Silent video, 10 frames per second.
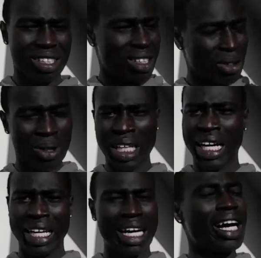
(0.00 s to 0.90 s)
No
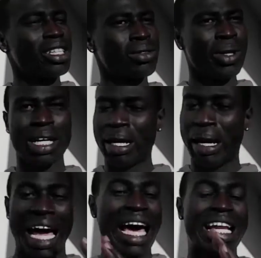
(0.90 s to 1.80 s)
lie, I swear.
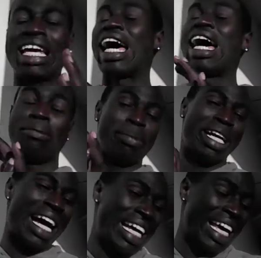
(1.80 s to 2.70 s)
I had a guy, I had, but
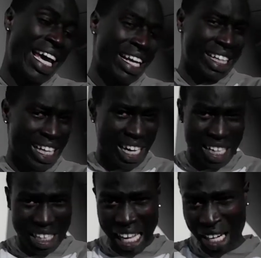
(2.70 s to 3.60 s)
I got had got a
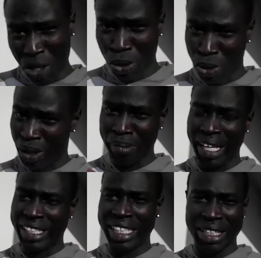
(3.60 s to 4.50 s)
lot of nose. I'm
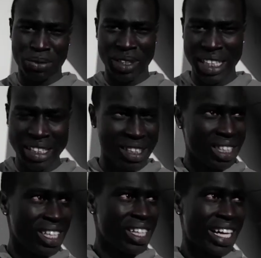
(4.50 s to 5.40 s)
not saying this was easy.
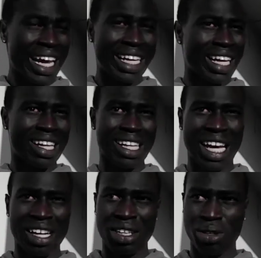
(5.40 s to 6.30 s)
I had got a
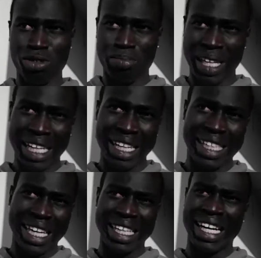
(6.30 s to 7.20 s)
lot of nose, but I got
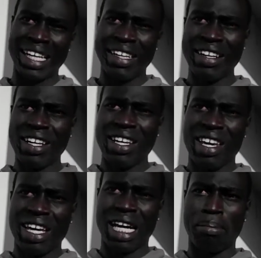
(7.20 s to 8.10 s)
that guy,
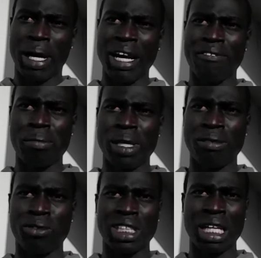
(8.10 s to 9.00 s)
and I bought it from him
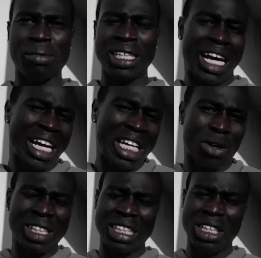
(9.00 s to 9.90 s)
for seventy. I didn't know
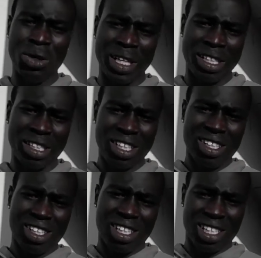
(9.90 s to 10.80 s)
what to do with it.
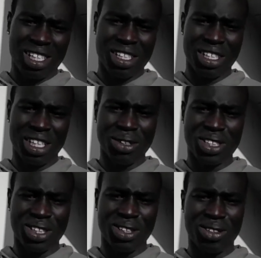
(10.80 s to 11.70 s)
you know,
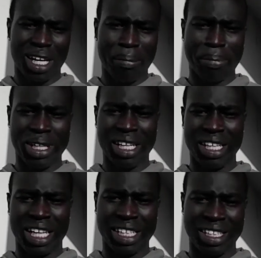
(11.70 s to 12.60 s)
so I put on
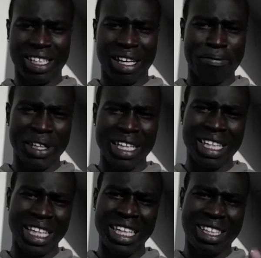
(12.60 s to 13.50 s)
like a affiliate
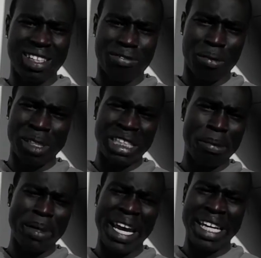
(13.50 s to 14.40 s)
link from a
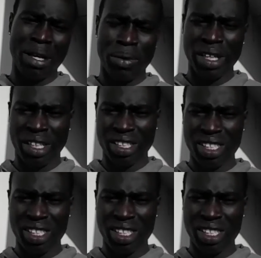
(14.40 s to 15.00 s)
CPA network